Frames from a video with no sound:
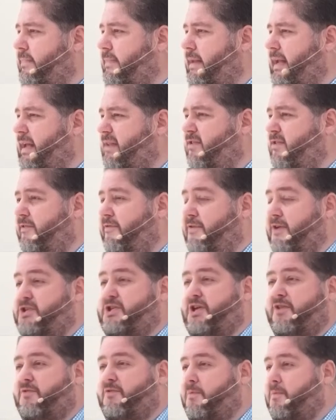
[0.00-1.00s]
It's
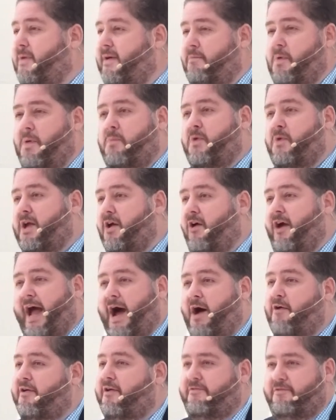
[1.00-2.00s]
sufficient when we are
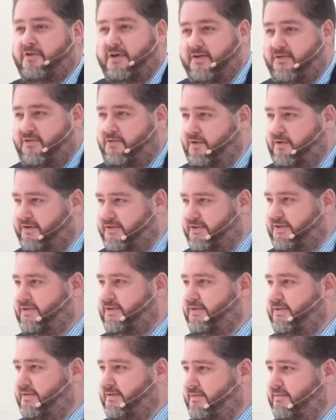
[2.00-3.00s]
out of
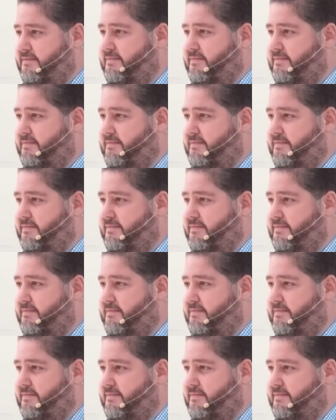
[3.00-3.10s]
resources,